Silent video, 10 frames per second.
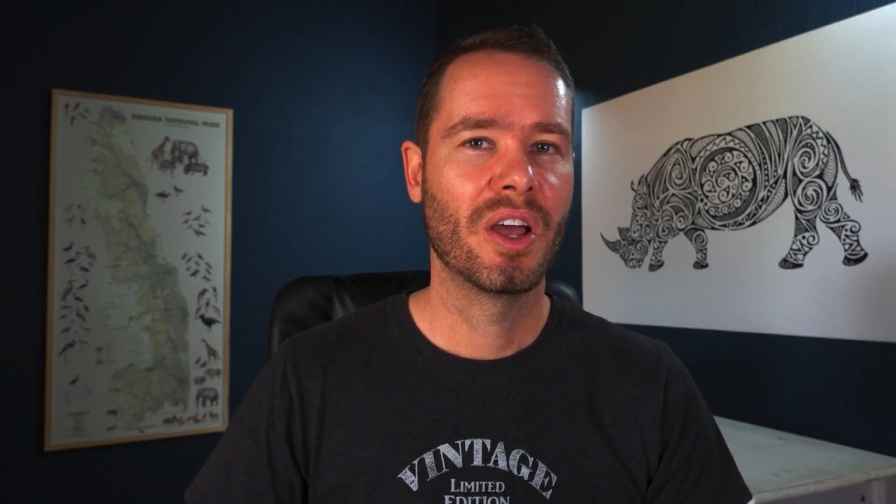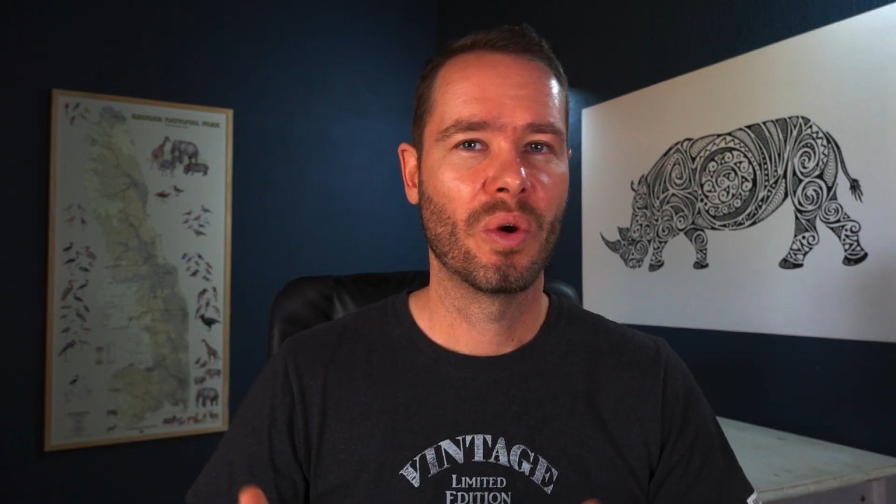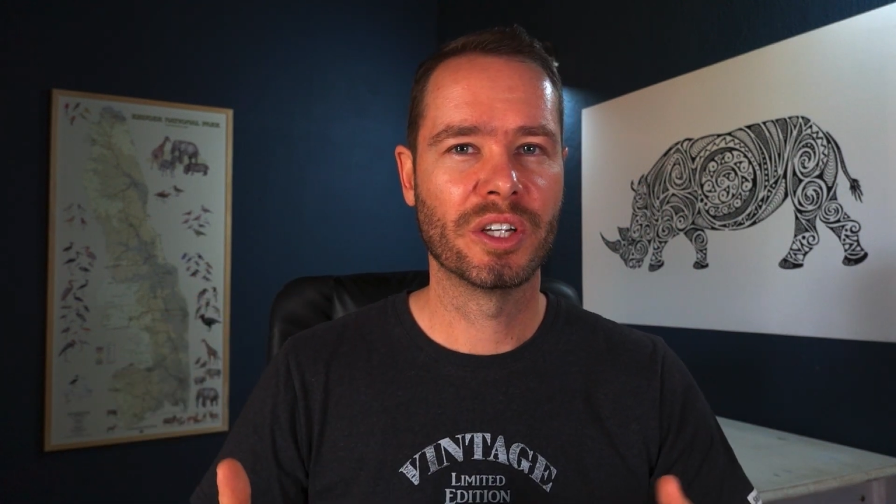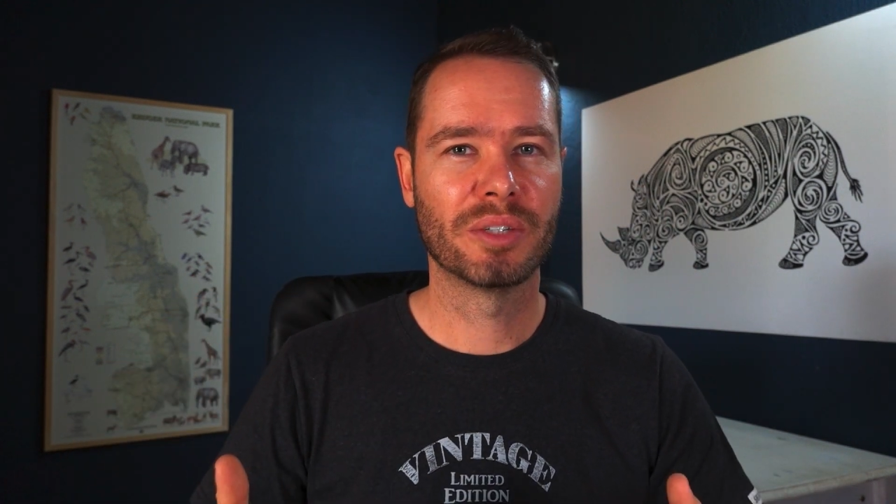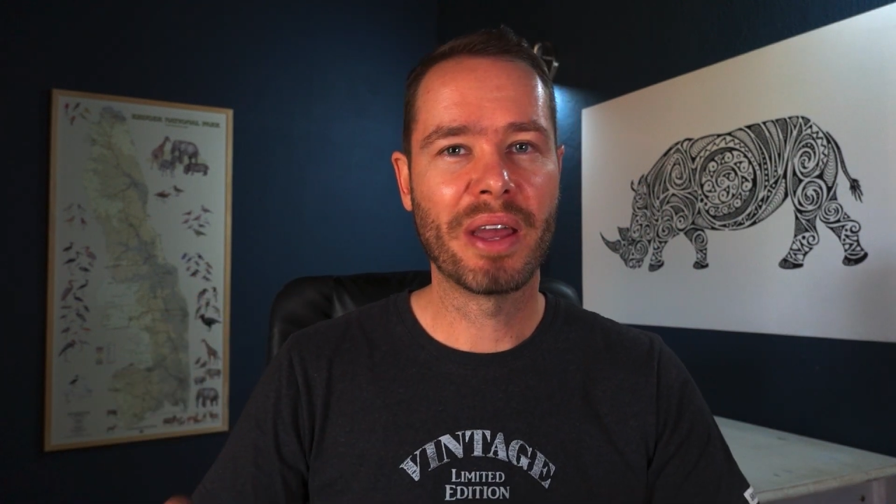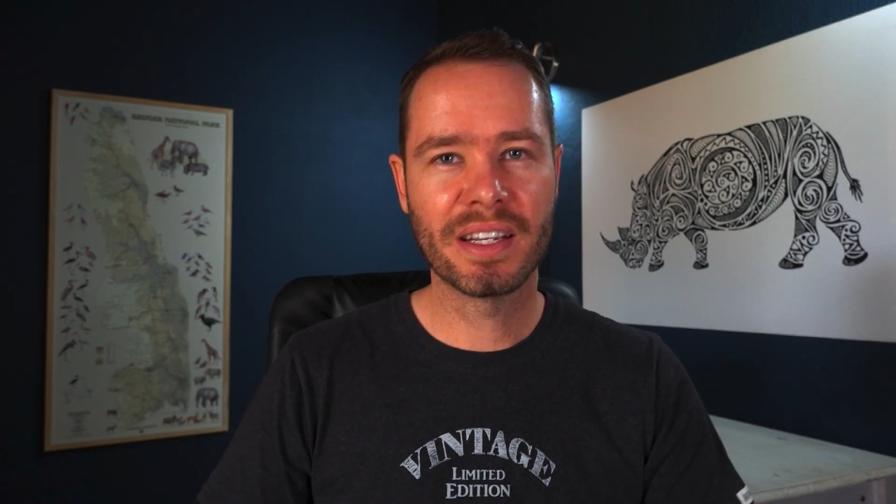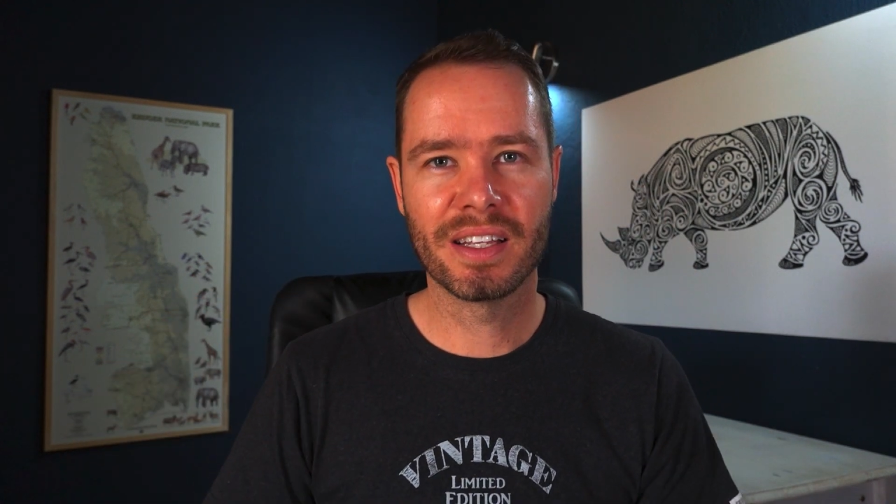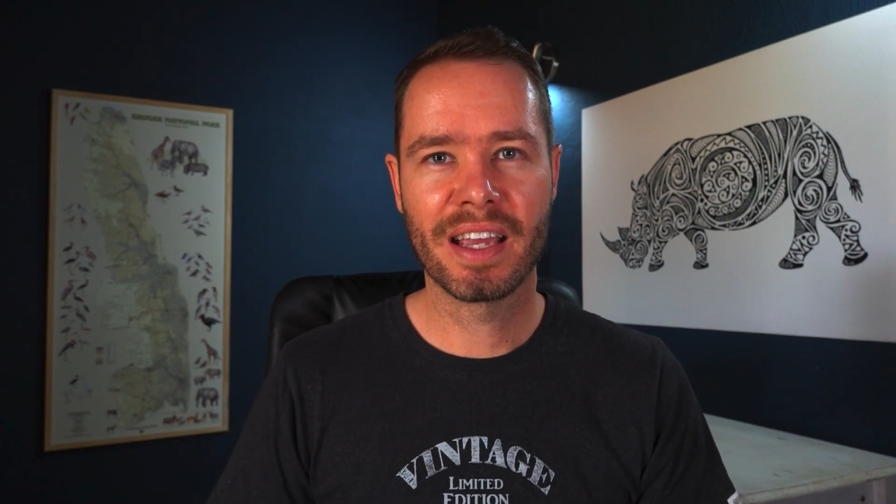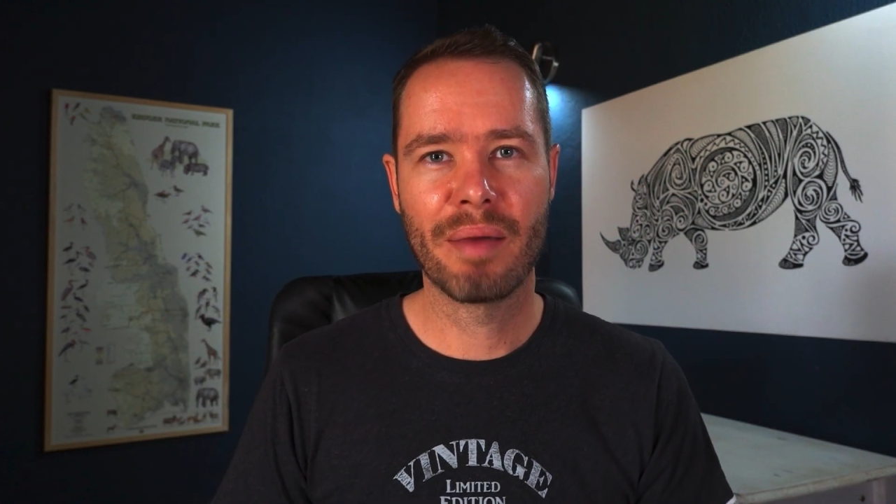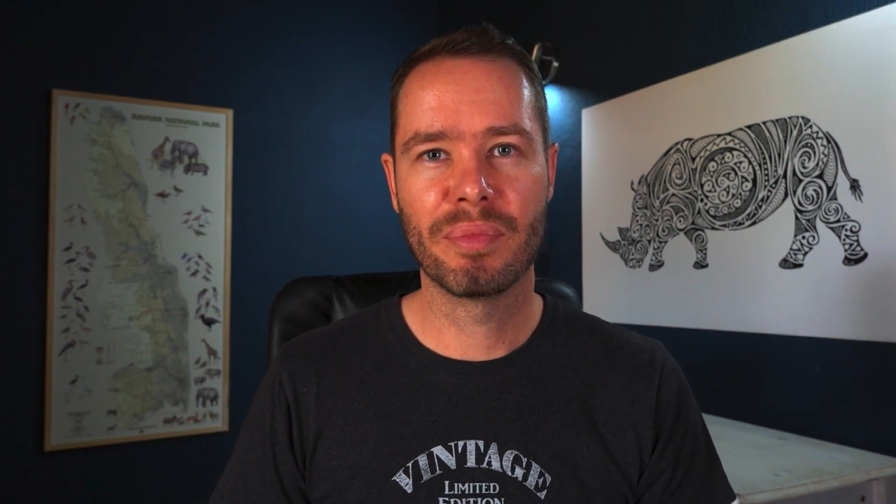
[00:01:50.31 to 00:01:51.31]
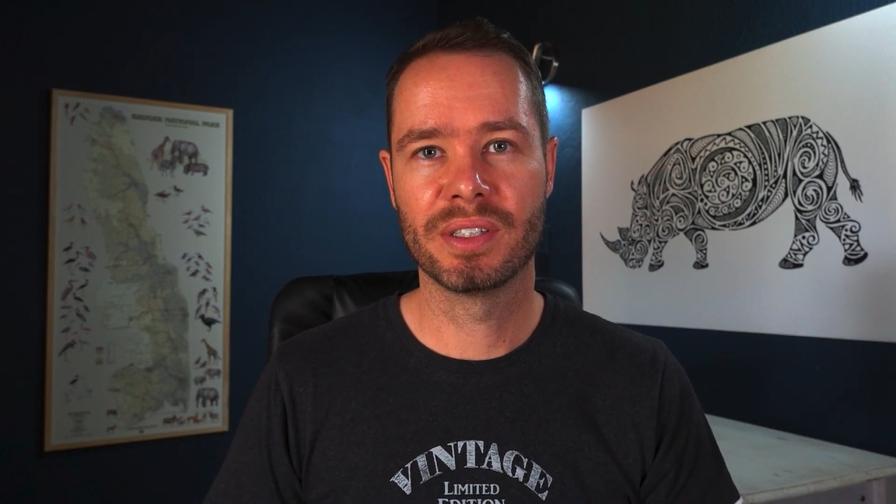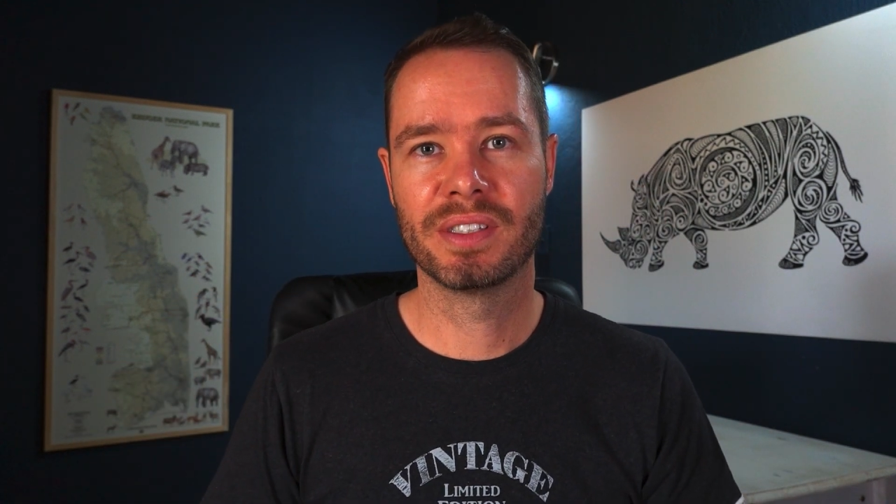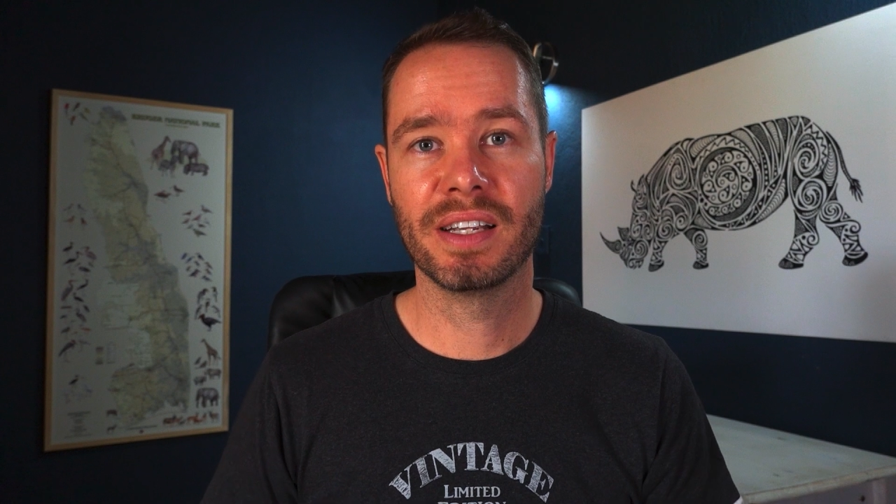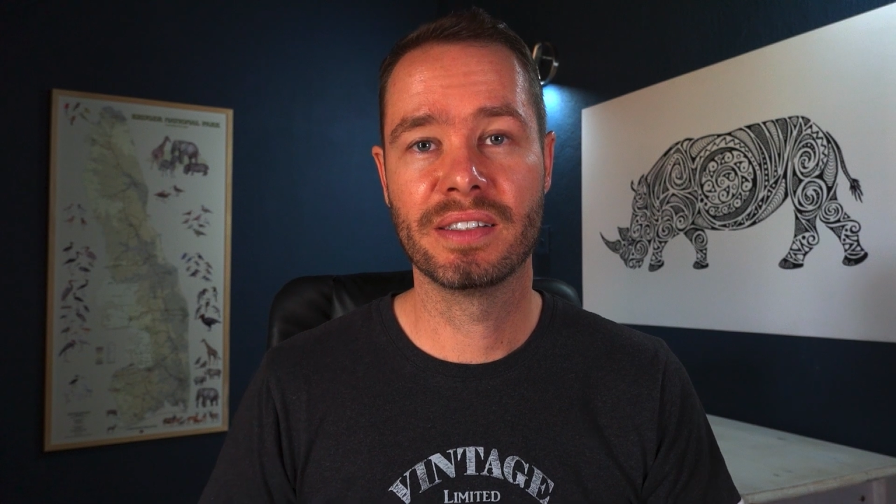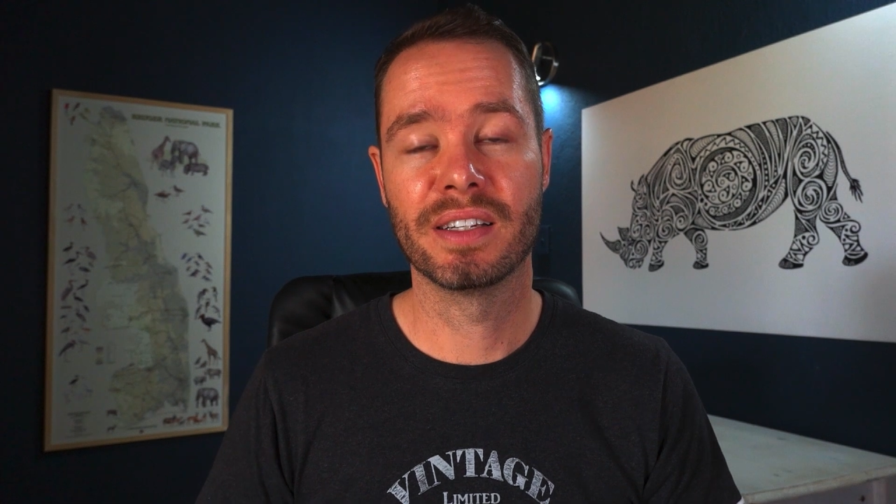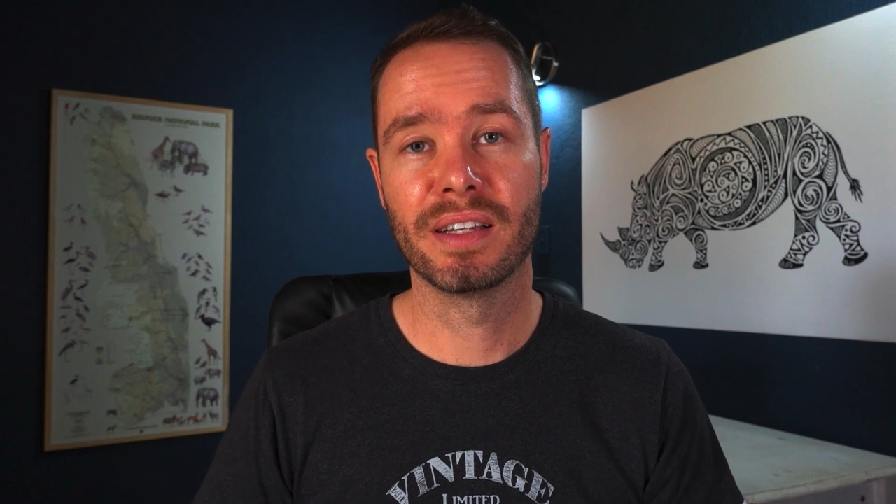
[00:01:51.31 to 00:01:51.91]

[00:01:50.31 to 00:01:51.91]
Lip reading: which makes the camera's sensor